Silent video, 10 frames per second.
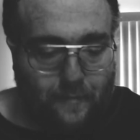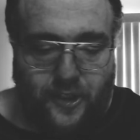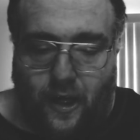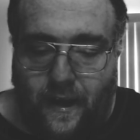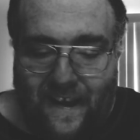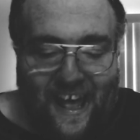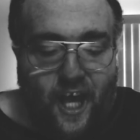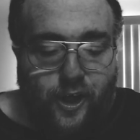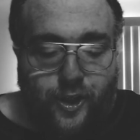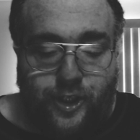I'm sorry,
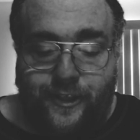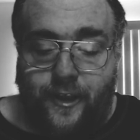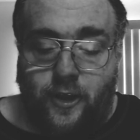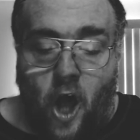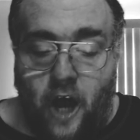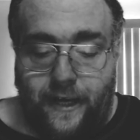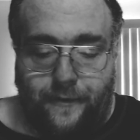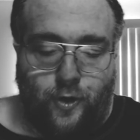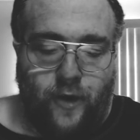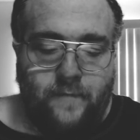Justin
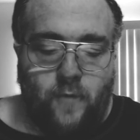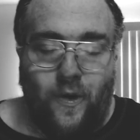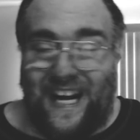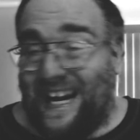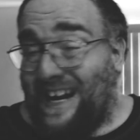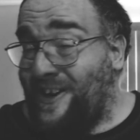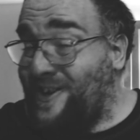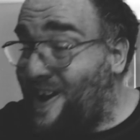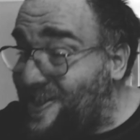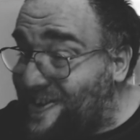Lawton, Crete Monee,
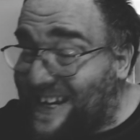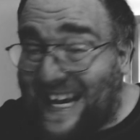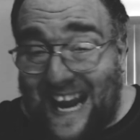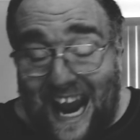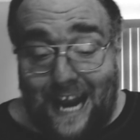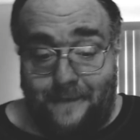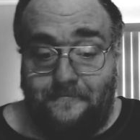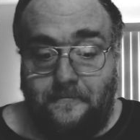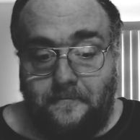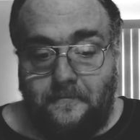another kid
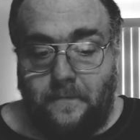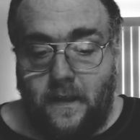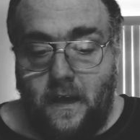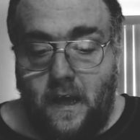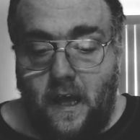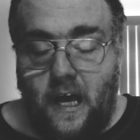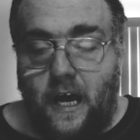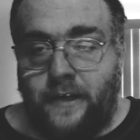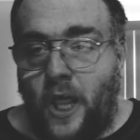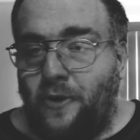
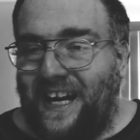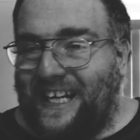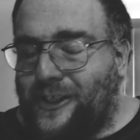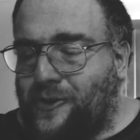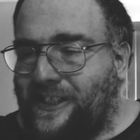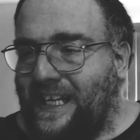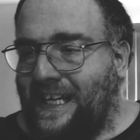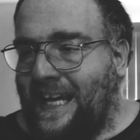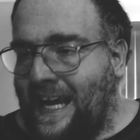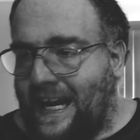Another interesting
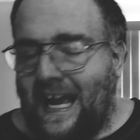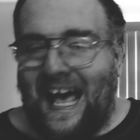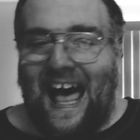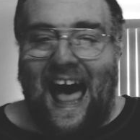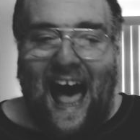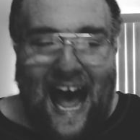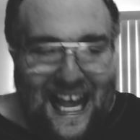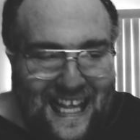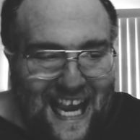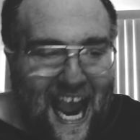kid,
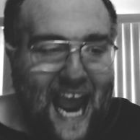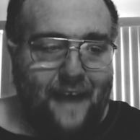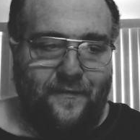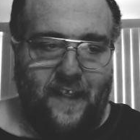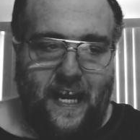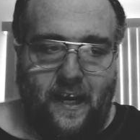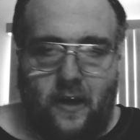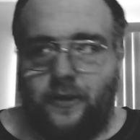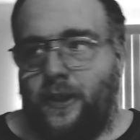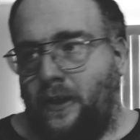highly athletic,
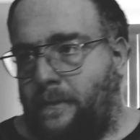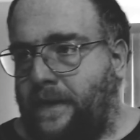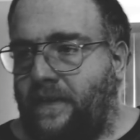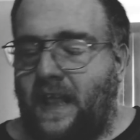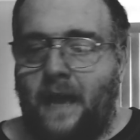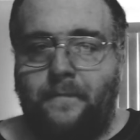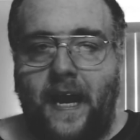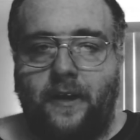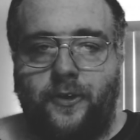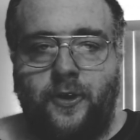also a little bit of a
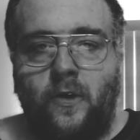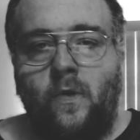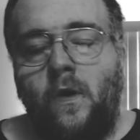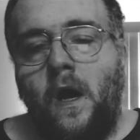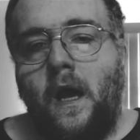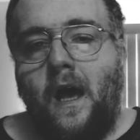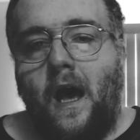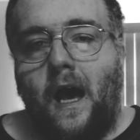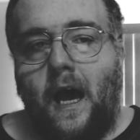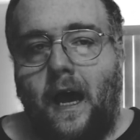linebacker too.
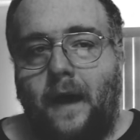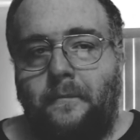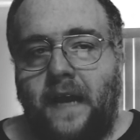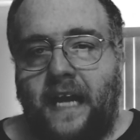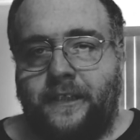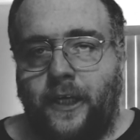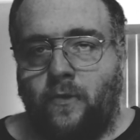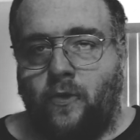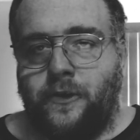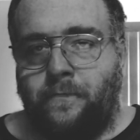Um, as he
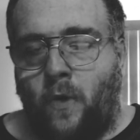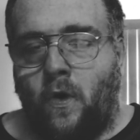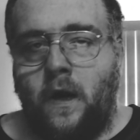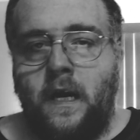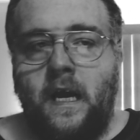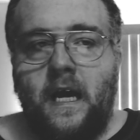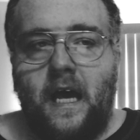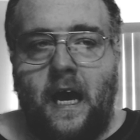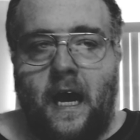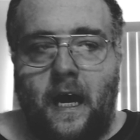grows more,
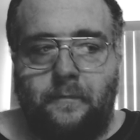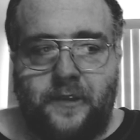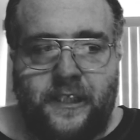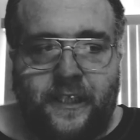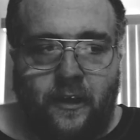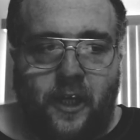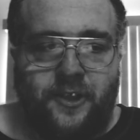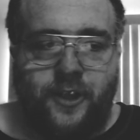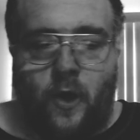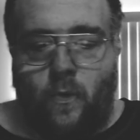um, still
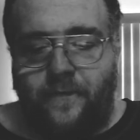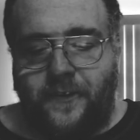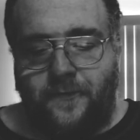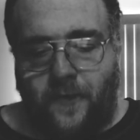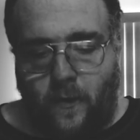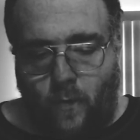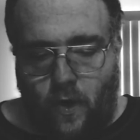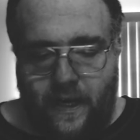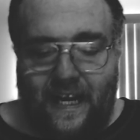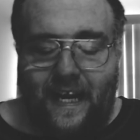uncertain with his
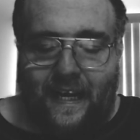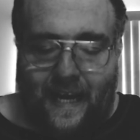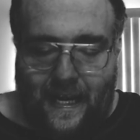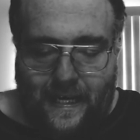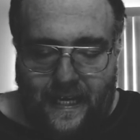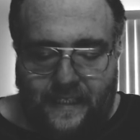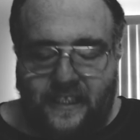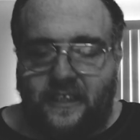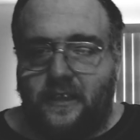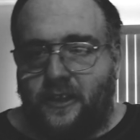footwork. Again,
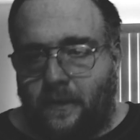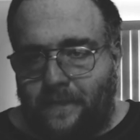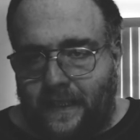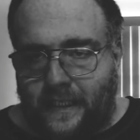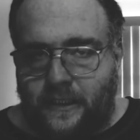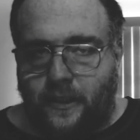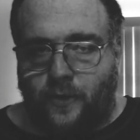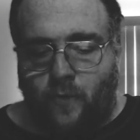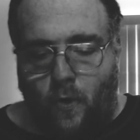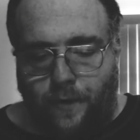it's something that's in a
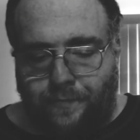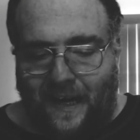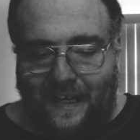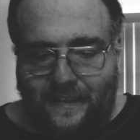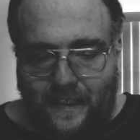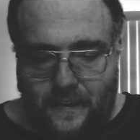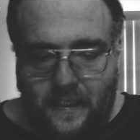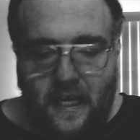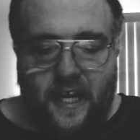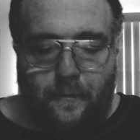growing process.
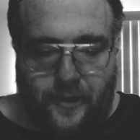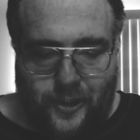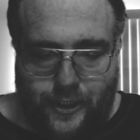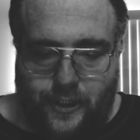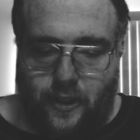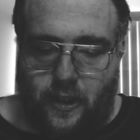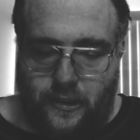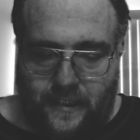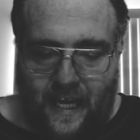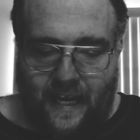But Justin
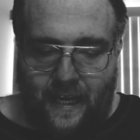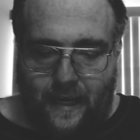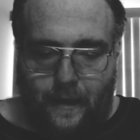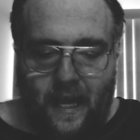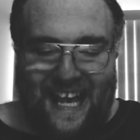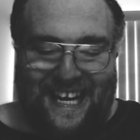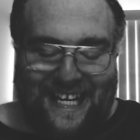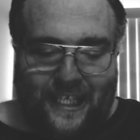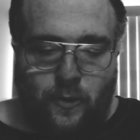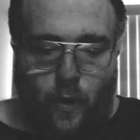Long's that kid.
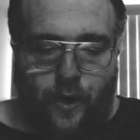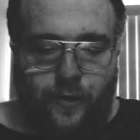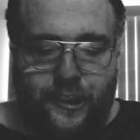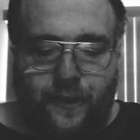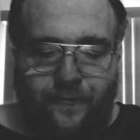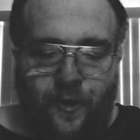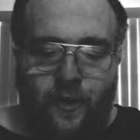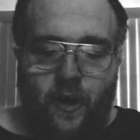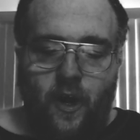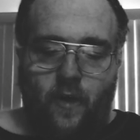Next one,
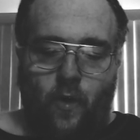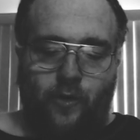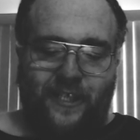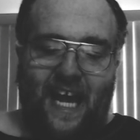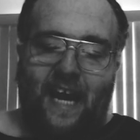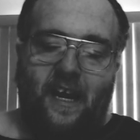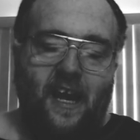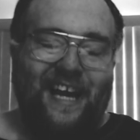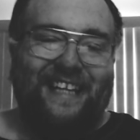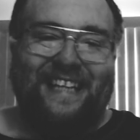Christopher Roszak
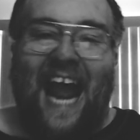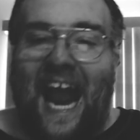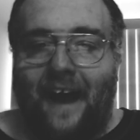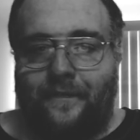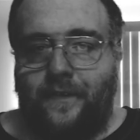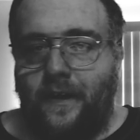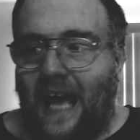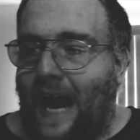Taft.